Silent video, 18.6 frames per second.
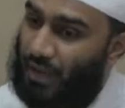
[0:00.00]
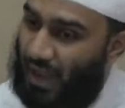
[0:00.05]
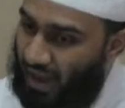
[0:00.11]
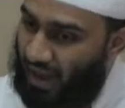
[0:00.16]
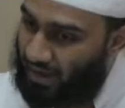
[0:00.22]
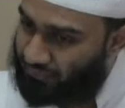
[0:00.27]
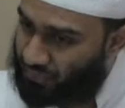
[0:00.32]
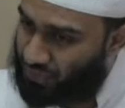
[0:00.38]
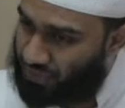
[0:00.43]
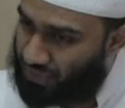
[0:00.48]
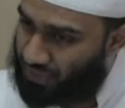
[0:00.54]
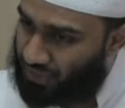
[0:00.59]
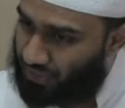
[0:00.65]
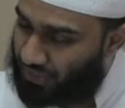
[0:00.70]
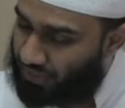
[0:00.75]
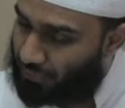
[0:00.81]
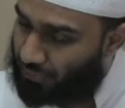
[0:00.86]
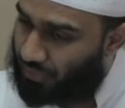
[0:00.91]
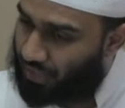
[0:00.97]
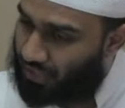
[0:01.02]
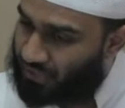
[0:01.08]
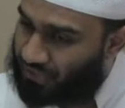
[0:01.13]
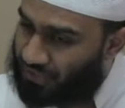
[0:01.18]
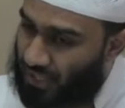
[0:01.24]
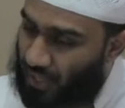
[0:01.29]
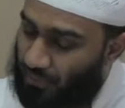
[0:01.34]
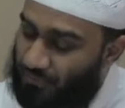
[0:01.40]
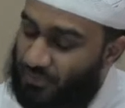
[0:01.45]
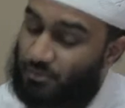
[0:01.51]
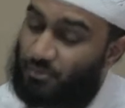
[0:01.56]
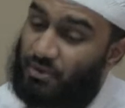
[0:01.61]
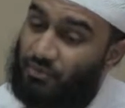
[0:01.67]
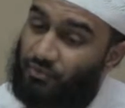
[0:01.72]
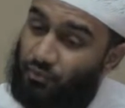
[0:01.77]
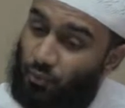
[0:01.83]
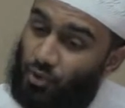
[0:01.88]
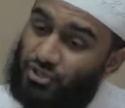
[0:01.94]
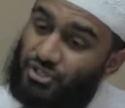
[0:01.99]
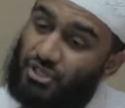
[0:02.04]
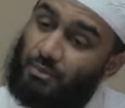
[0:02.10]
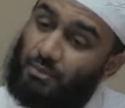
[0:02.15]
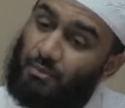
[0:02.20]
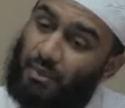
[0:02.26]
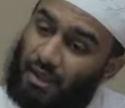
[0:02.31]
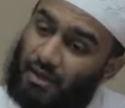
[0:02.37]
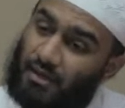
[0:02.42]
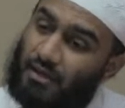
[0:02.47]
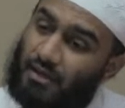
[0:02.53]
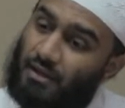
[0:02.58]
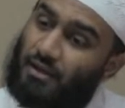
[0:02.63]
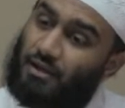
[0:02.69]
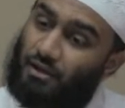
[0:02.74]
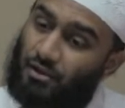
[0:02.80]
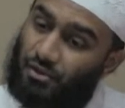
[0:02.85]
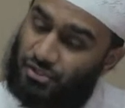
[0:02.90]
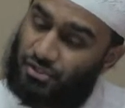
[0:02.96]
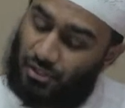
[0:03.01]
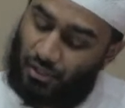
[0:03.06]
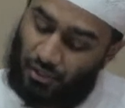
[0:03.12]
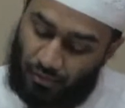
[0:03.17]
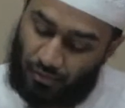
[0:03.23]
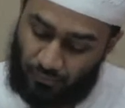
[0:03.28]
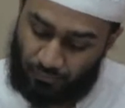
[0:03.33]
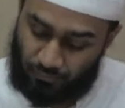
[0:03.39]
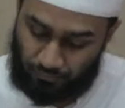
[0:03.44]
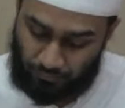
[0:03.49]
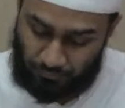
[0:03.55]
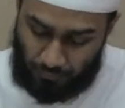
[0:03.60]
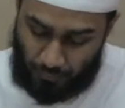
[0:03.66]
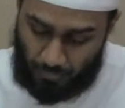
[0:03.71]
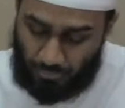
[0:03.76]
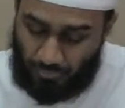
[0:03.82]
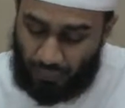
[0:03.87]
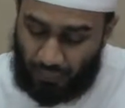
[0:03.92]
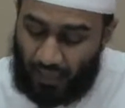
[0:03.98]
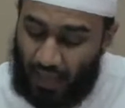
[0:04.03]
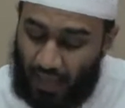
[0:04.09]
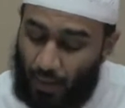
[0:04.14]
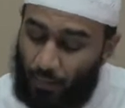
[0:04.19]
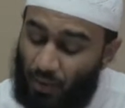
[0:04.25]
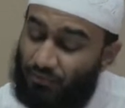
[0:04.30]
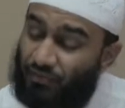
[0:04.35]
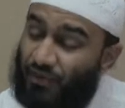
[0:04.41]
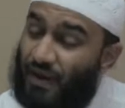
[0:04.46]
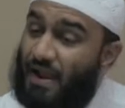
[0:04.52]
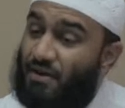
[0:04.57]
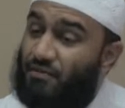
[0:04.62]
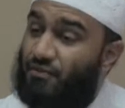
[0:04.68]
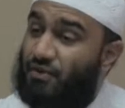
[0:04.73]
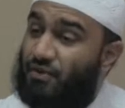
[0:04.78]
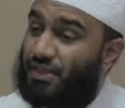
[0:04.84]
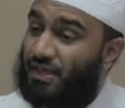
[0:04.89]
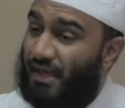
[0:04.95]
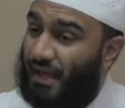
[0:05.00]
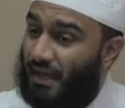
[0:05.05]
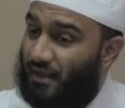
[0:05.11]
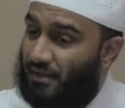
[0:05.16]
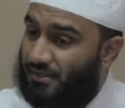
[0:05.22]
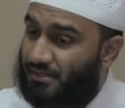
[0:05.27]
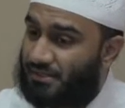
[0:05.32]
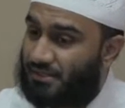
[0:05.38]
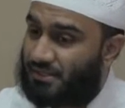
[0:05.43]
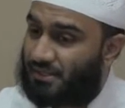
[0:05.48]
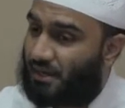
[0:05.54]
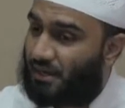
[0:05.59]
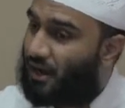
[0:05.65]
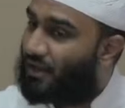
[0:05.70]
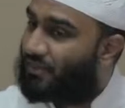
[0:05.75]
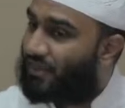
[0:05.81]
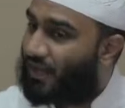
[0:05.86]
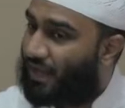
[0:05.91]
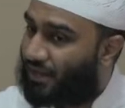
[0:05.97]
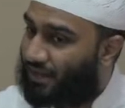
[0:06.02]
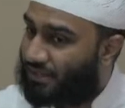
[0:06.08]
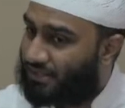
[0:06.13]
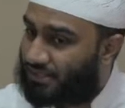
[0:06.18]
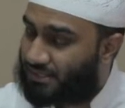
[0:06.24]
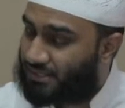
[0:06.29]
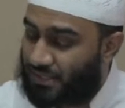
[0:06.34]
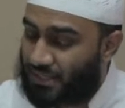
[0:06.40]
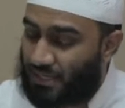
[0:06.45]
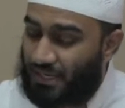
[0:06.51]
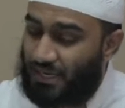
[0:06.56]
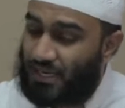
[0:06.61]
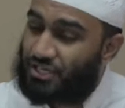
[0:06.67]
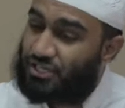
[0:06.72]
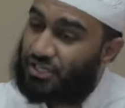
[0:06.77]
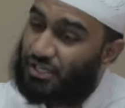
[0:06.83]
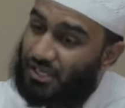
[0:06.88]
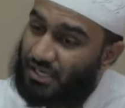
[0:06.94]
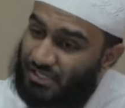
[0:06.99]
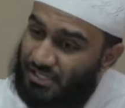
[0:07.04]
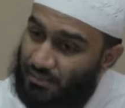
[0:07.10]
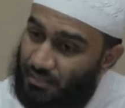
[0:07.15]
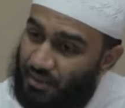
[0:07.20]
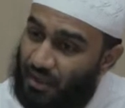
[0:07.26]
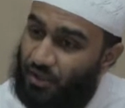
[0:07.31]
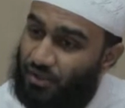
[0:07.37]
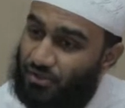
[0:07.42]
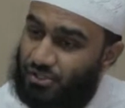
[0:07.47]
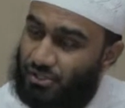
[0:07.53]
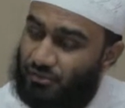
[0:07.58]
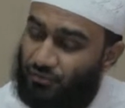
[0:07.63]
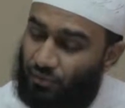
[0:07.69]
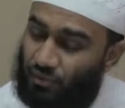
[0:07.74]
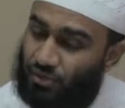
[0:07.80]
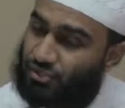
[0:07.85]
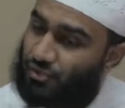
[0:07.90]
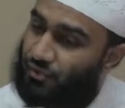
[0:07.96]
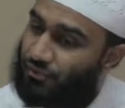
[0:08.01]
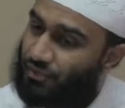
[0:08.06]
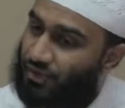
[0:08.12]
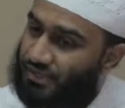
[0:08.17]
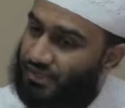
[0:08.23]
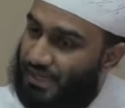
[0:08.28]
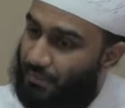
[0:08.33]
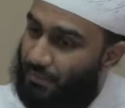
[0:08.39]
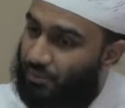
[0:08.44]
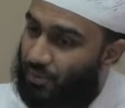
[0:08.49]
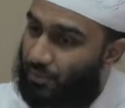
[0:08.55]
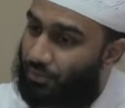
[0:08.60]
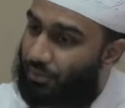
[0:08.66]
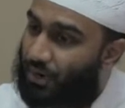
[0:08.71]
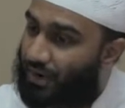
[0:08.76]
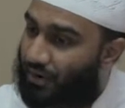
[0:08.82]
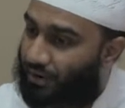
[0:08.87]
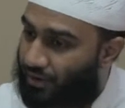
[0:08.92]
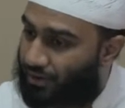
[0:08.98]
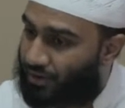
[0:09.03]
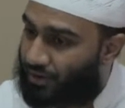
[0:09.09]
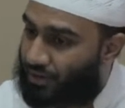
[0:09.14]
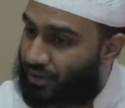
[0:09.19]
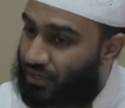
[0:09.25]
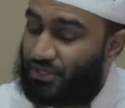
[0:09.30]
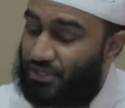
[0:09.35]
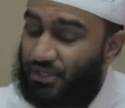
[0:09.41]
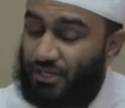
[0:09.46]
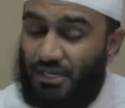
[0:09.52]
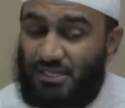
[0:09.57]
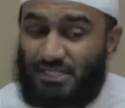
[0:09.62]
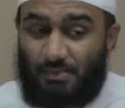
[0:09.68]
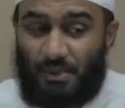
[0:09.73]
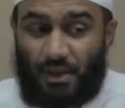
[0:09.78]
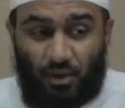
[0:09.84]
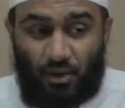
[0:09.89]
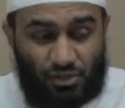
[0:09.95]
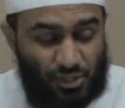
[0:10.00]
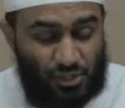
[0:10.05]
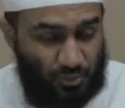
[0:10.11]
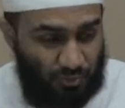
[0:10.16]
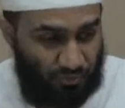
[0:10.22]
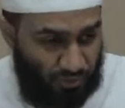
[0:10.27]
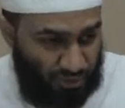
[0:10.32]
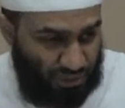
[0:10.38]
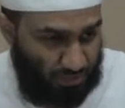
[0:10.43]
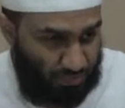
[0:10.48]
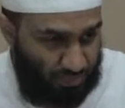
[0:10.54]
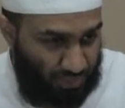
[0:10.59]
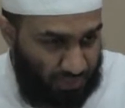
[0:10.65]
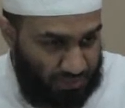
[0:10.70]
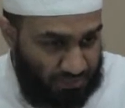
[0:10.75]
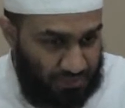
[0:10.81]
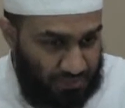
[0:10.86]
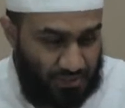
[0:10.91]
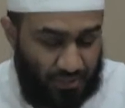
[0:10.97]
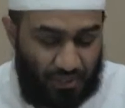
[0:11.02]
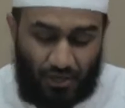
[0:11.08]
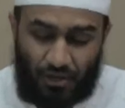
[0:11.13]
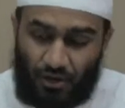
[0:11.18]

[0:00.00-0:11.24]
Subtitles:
after the blood stops, before she made ghusl. However, everything else on that list, she needs to make ghusl for. So for example, prayer, she needs to make ghusl before she prays.